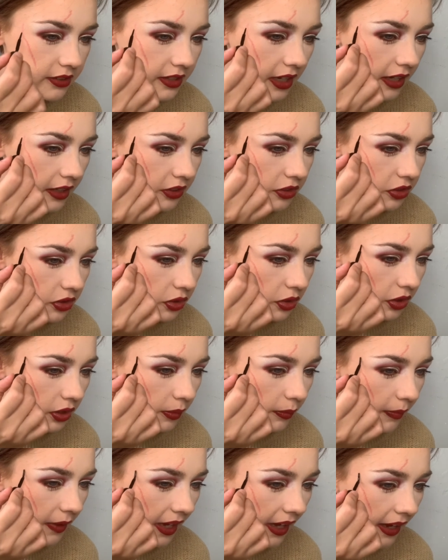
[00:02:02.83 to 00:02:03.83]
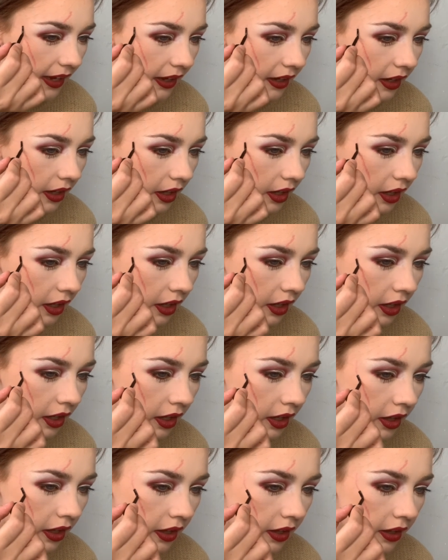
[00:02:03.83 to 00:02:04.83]
that it's going to make
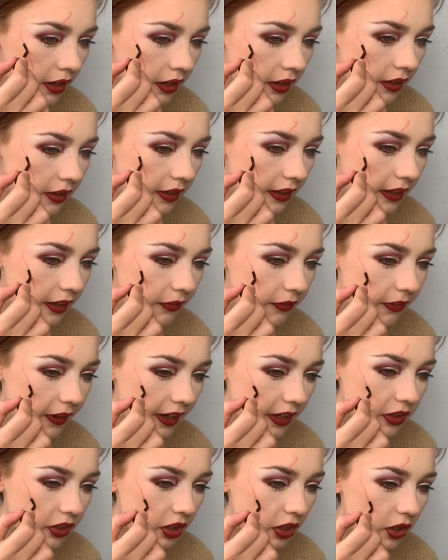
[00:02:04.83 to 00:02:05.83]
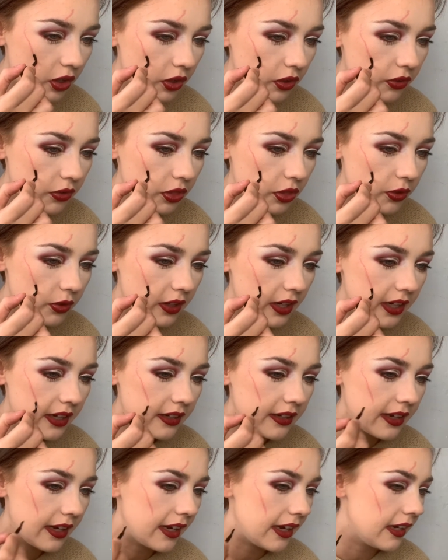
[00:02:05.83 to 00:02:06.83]
the effect and look
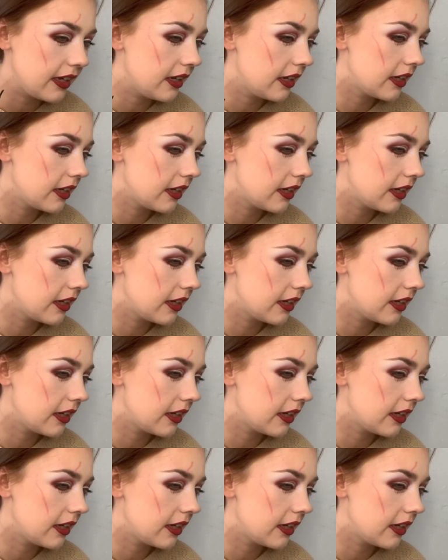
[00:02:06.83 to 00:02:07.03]
3D.